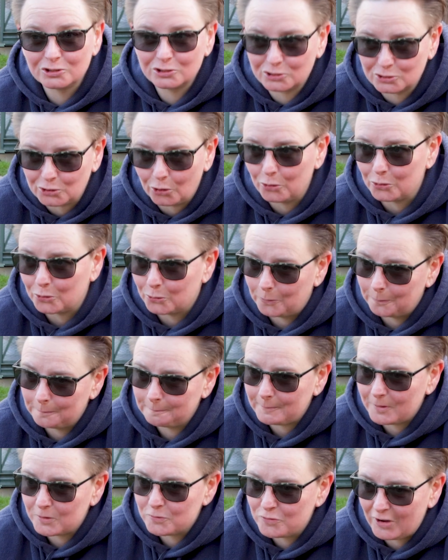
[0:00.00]
Soil,
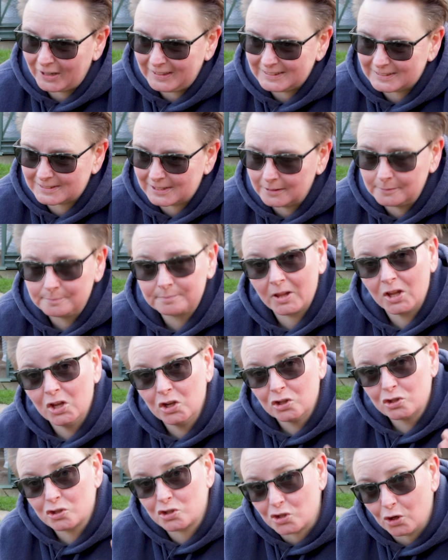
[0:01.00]
right.
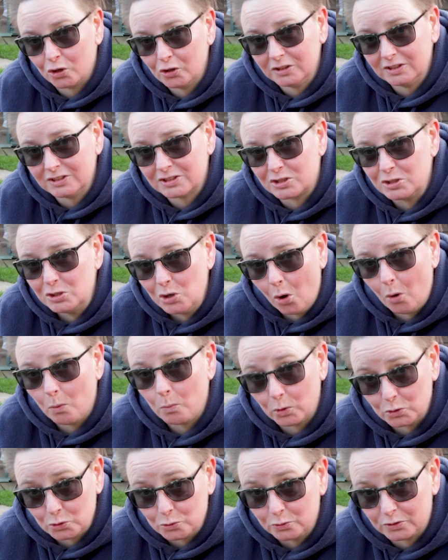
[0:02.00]
Soil is not
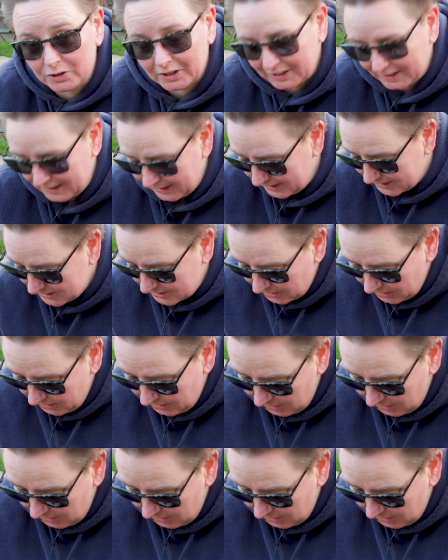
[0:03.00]
what you think it is.